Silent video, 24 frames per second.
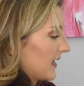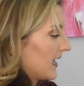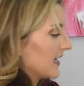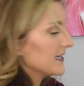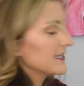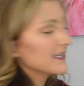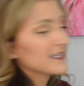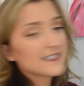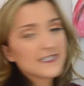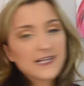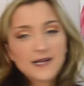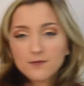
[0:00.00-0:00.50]
I
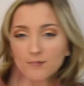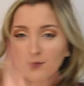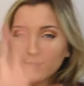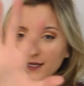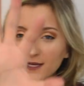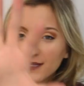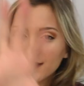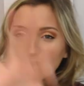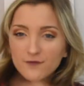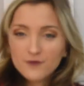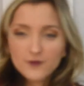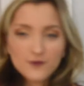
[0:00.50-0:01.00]
need to stop
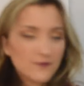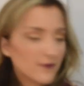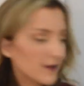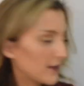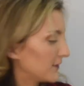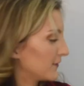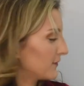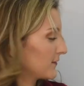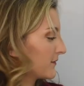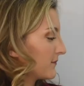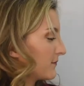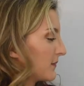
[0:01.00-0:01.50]
looking at the
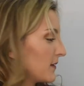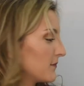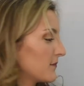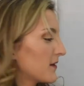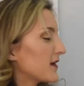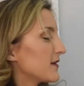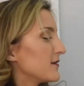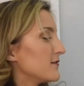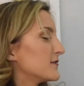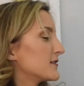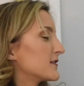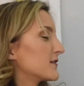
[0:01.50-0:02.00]
viewfinder but I'm
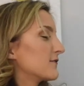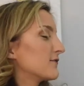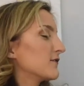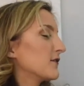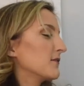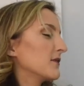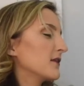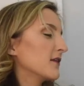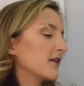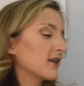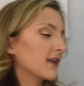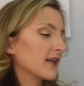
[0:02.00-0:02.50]
not used to
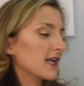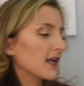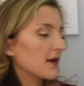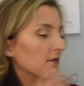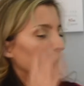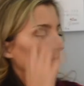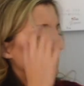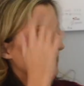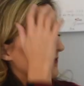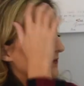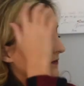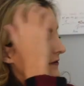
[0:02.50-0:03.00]
filming on a
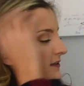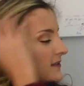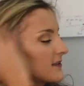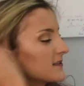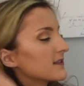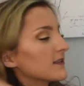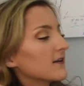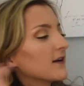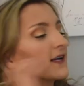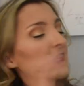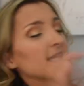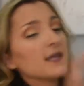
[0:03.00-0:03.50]
camera with one
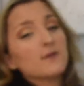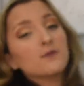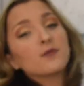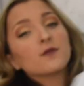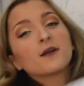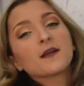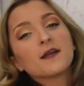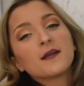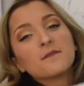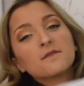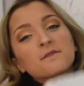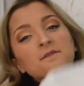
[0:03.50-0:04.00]
so I keep
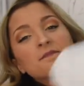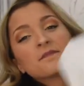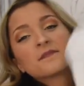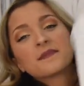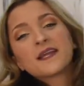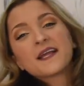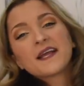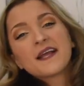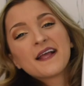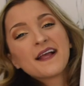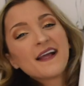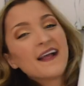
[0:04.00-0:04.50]
looking.
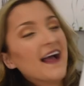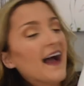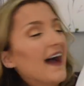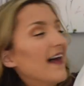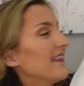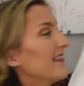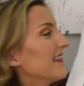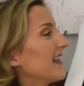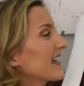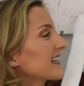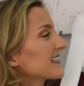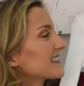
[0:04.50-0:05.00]

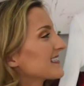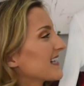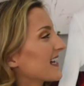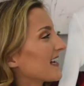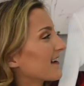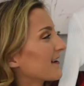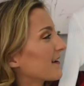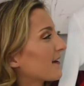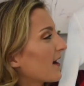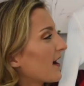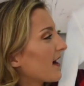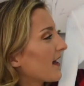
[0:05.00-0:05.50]
Next
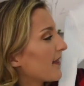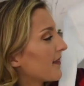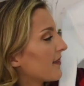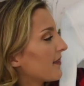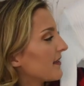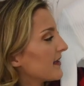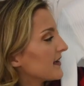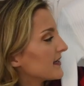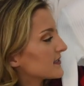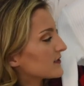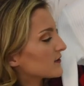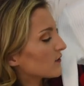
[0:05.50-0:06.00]
I got
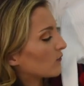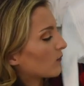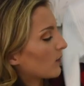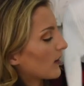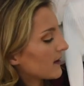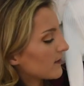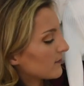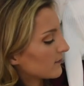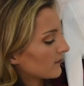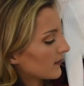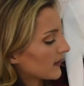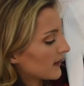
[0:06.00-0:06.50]
this
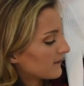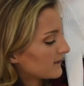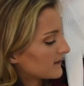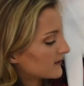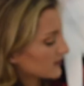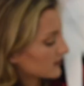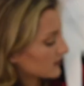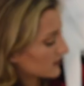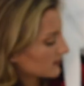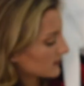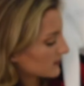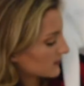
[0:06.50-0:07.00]
white ribbed
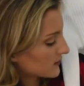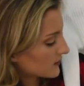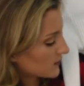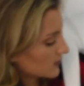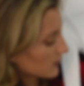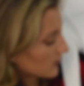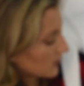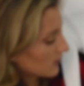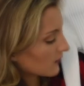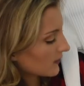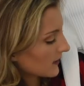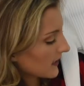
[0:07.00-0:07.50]

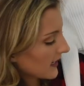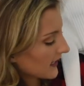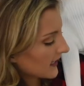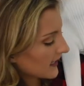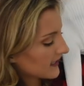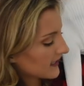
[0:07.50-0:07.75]
turtleneck.